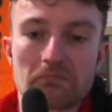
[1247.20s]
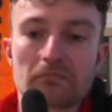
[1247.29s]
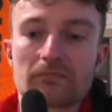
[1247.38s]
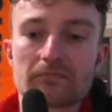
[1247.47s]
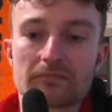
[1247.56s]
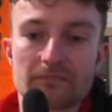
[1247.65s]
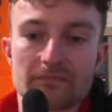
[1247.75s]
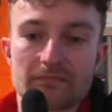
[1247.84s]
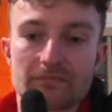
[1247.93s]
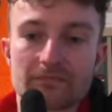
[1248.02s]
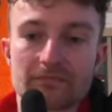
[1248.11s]

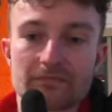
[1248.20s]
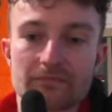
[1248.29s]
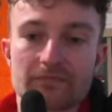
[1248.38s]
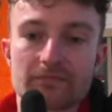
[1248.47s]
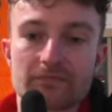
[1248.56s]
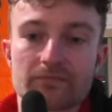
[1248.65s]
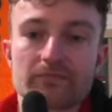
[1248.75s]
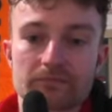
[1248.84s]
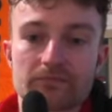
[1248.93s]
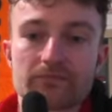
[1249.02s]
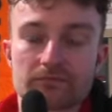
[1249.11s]

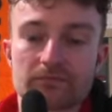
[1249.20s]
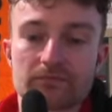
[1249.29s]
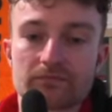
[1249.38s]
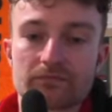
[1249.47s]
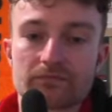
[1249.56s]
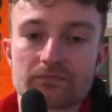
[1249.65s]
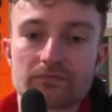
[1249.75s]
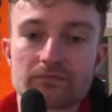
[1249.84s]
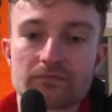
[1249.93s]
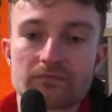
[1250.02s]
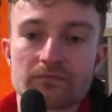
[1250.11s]

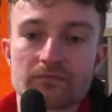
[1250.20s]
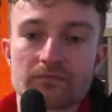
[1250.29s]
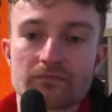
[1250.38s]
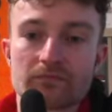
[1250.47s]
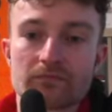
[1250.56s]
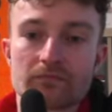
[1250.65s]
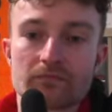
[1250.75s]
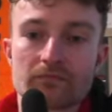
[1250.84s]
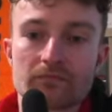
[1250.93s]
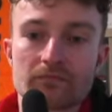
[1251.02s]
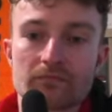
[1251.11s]

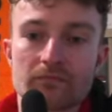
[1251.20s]
[no speech]